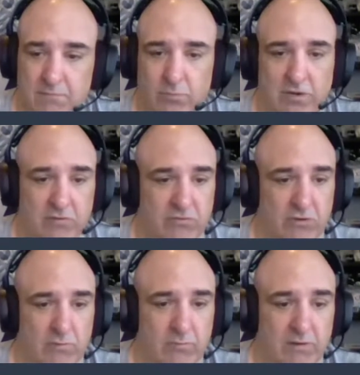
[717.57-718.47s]
3 years
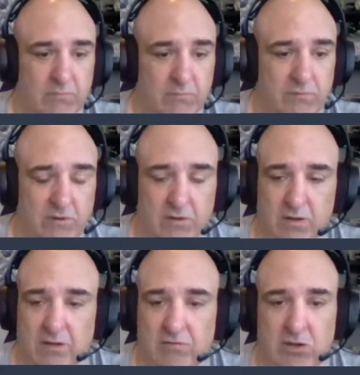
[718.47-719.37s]
ago
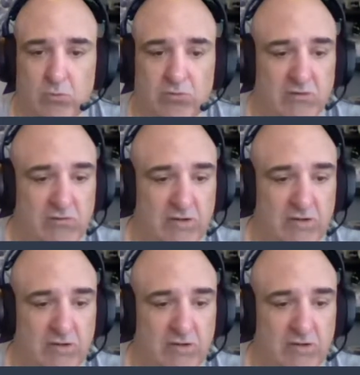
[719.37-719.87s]
against the Hugh Kitchen